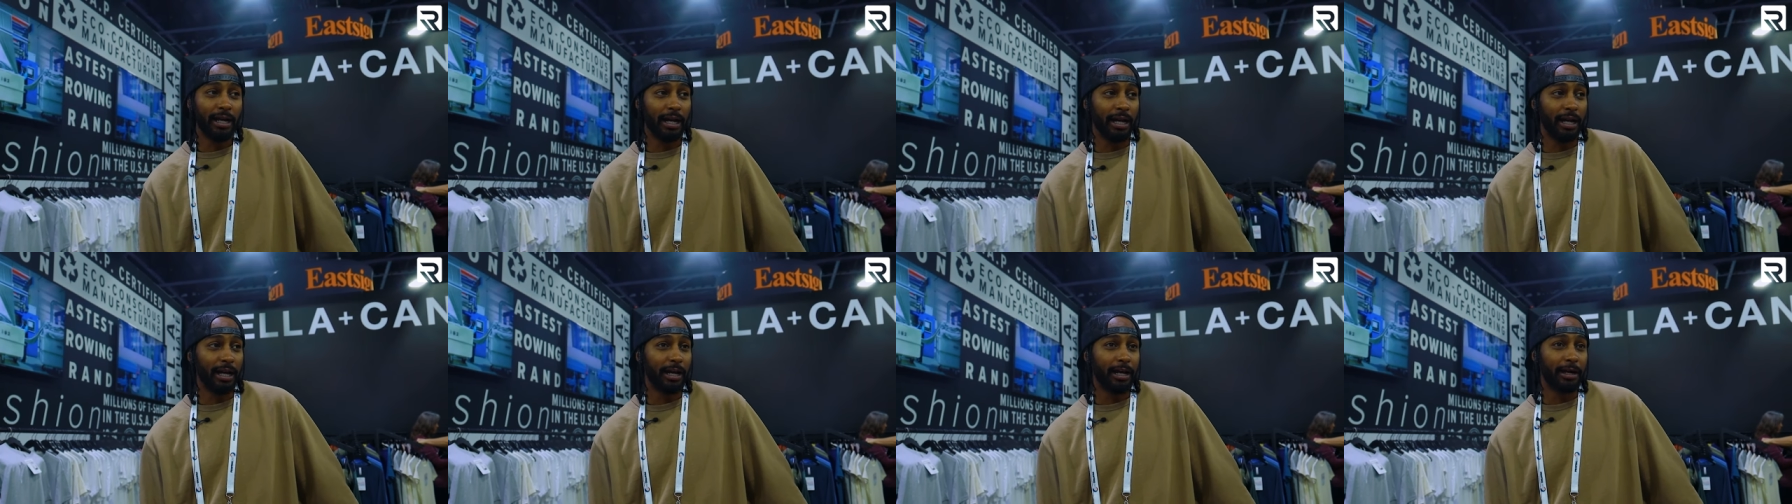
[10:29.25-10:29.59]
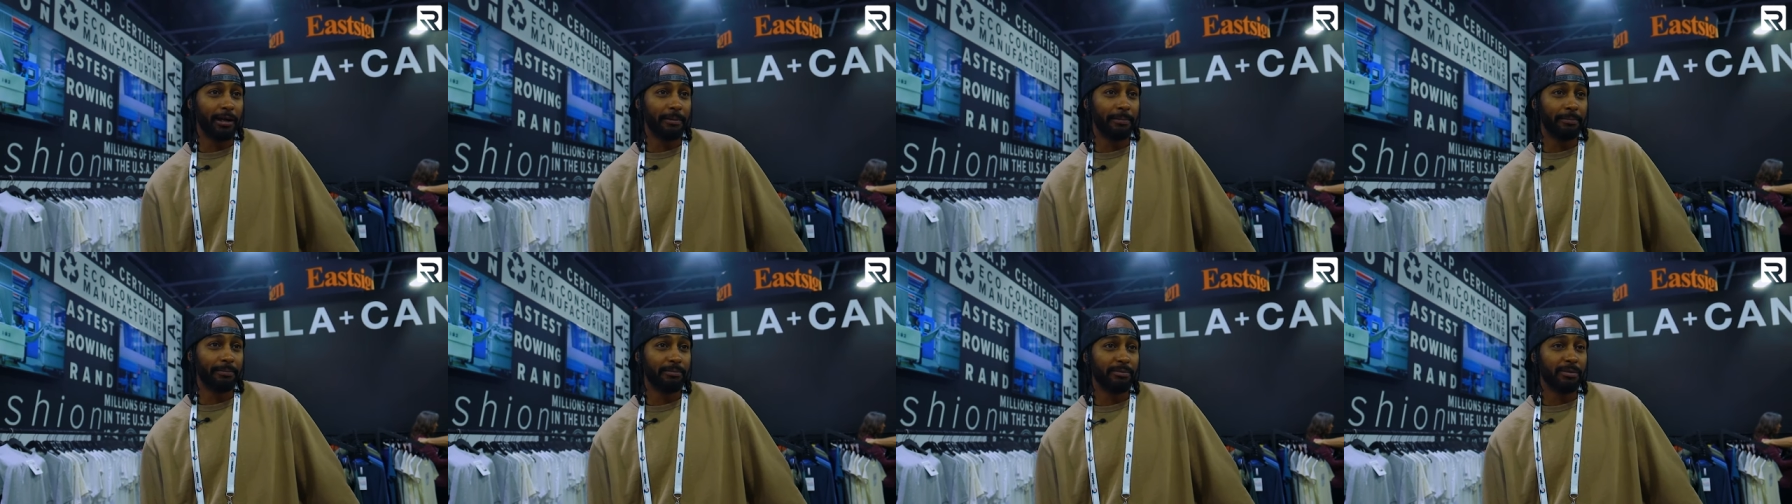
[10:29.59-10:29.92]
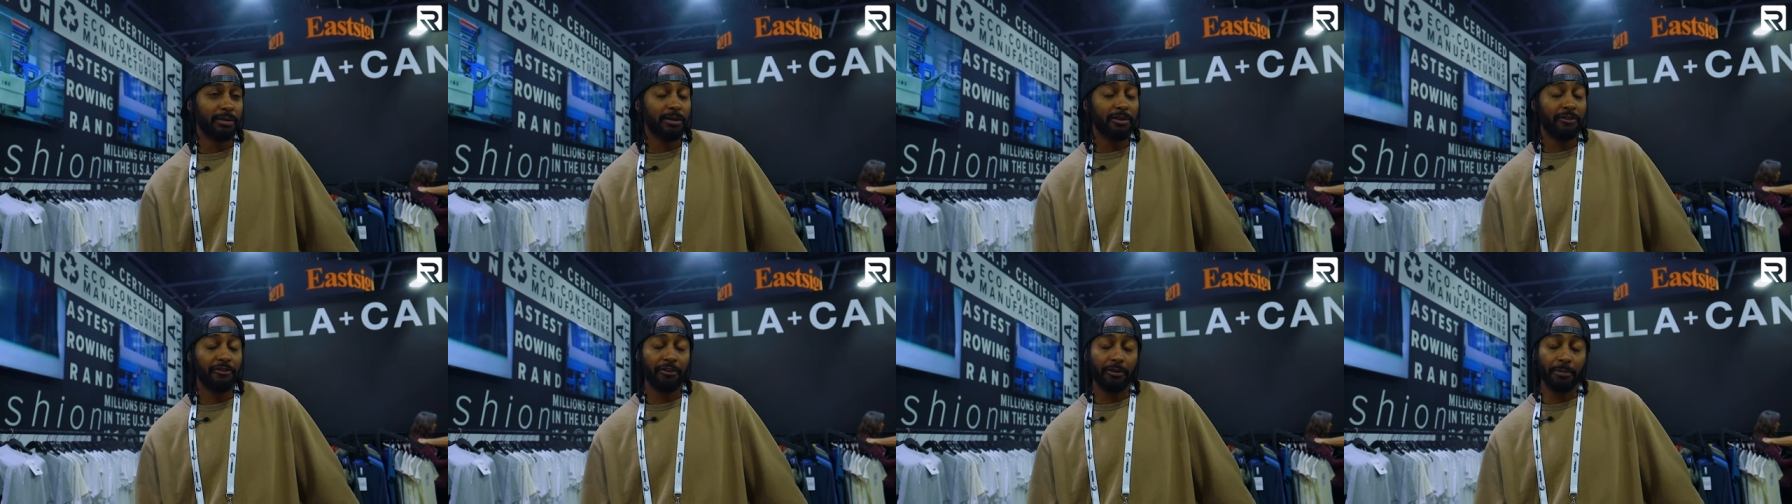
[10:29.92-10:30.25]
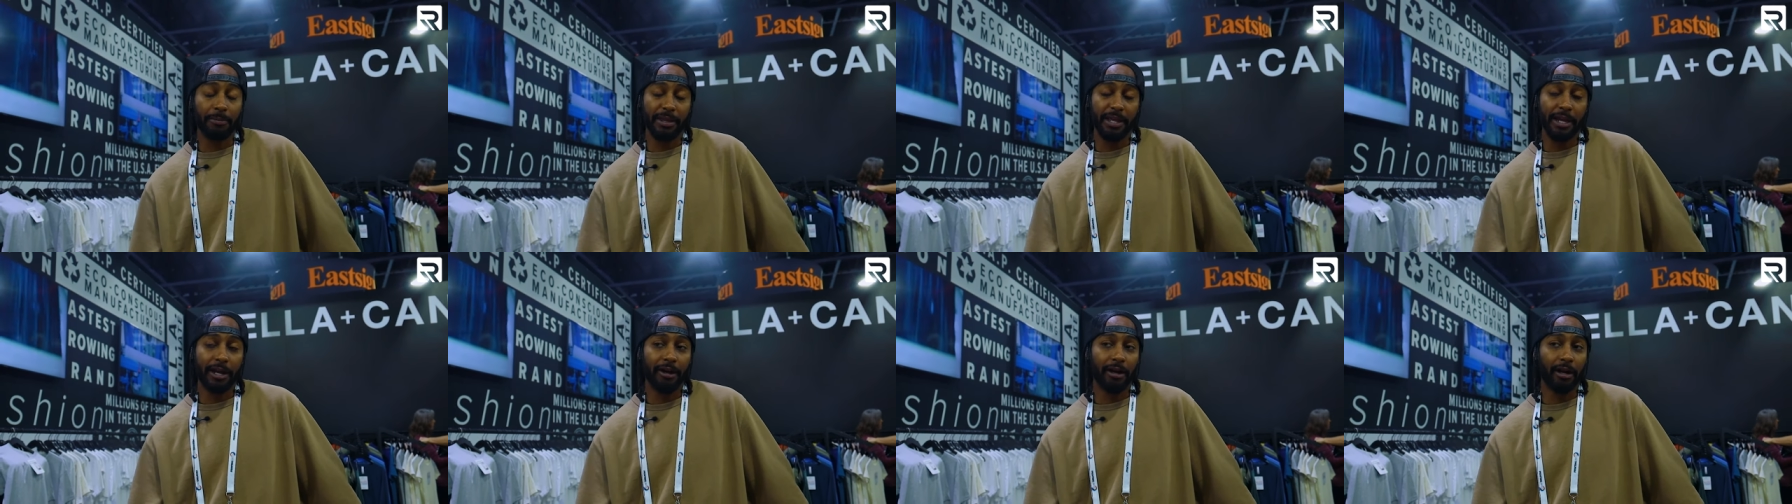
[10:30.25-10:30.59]
Um,
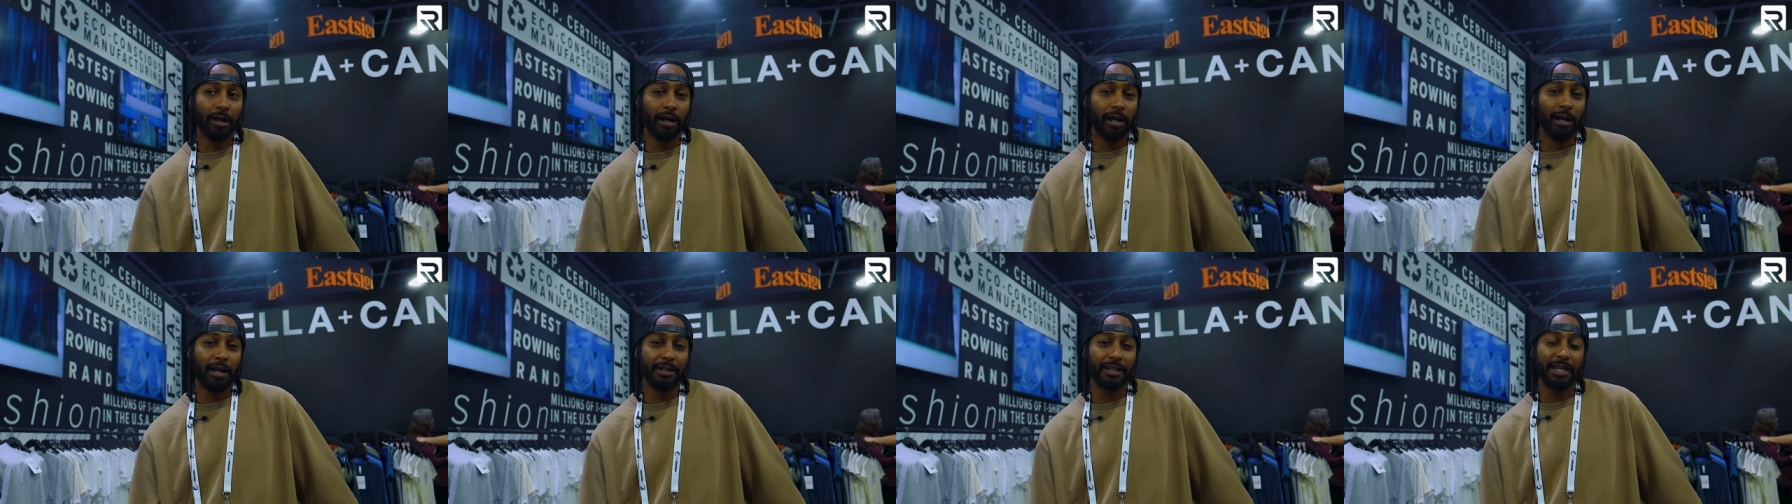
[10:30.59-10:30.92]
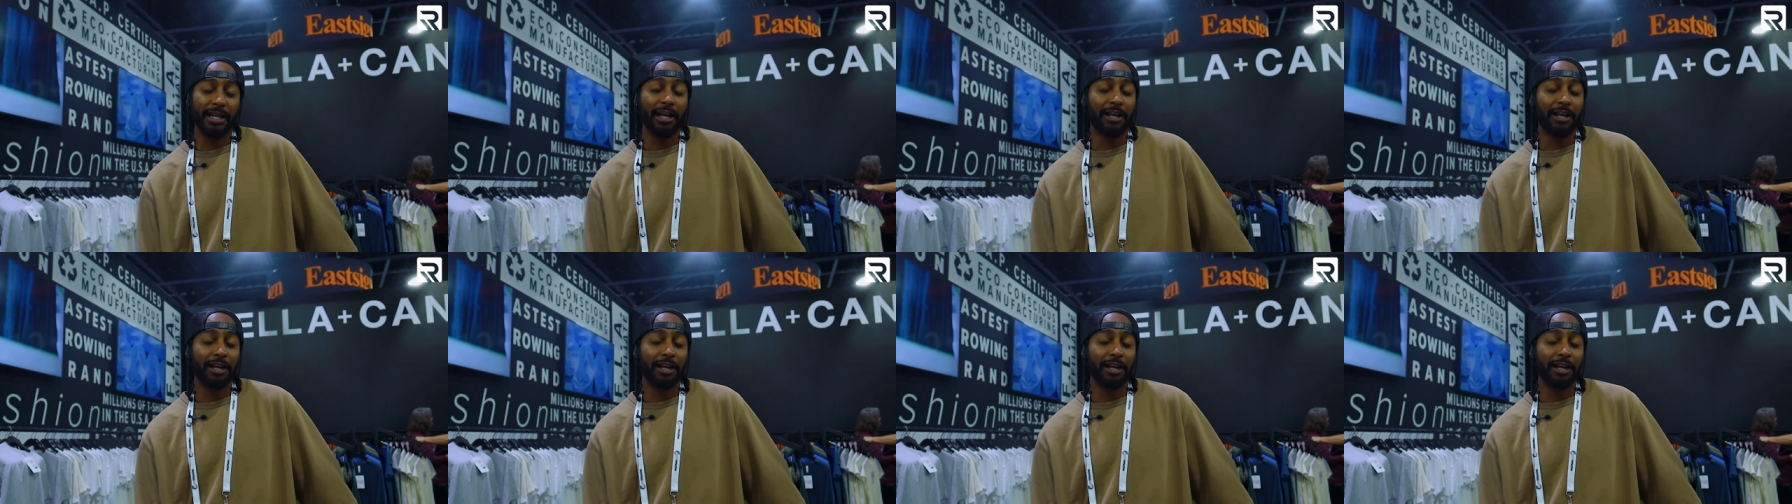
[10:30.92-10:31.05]
from there on,